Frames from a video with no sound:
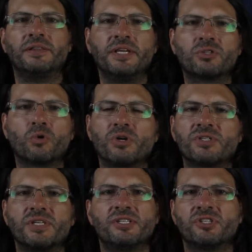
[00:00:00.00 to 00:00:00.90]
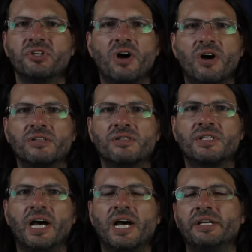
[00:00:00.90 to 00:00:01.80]
Discourse is not
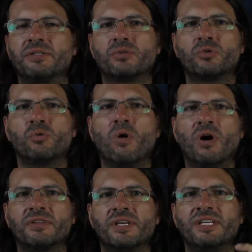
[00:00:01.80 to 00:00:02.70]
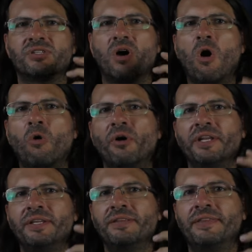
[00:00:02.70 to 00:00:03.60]
tied to what is
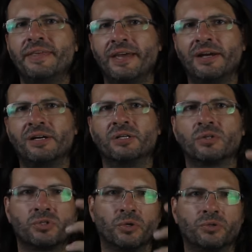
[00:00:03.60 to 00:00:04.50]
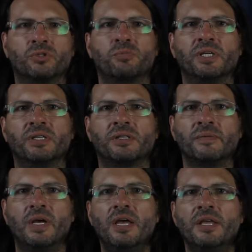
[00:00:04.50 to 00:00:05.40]
already there, so to speak.
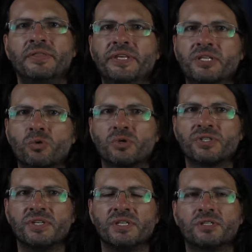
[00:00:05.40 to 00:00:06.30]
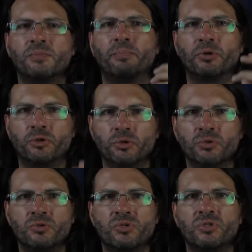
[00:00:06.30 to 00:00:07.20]
Discourses
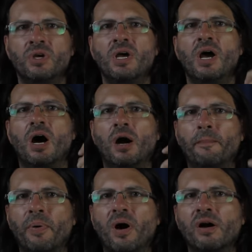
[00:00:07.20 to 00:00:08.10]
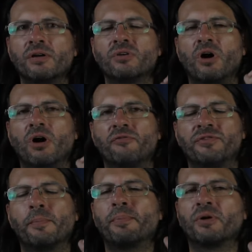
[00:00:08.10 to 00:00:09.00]
produce, are part of
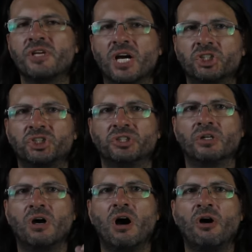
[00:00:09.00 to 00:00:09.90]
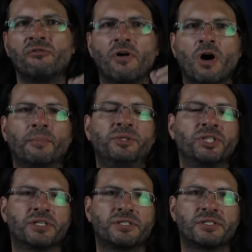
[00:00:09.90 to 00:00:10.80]
the production of
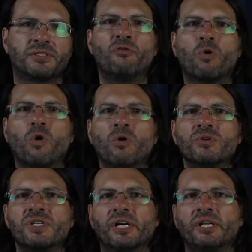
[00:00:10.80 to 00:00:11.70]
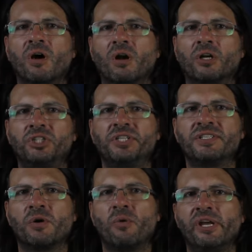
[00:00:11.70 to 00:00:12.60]
objects. Foucault's archaeology
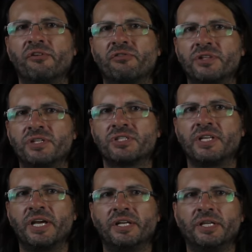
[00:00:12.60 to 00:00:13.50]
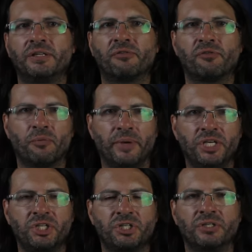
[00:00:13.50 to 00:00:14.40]
is a way of understanding the
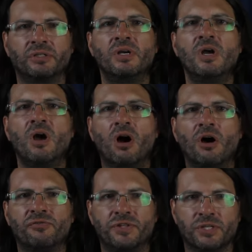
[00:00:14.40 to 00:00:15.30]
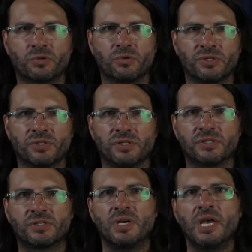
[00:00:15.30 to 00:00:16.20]
formation of
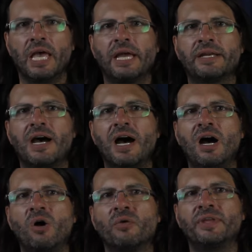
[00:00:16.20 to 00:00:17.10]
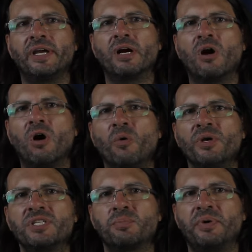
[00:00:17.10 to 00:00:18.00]
discourses and how they are
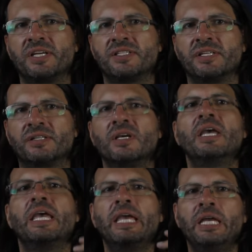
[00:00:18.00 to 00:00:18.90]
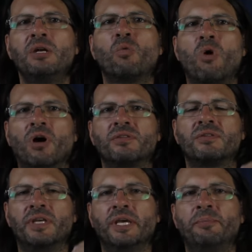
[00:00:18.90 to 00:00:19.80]
always present in what
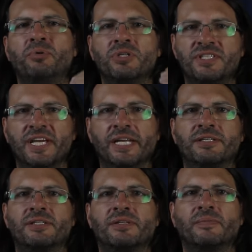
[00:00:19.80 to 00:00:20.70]
they present.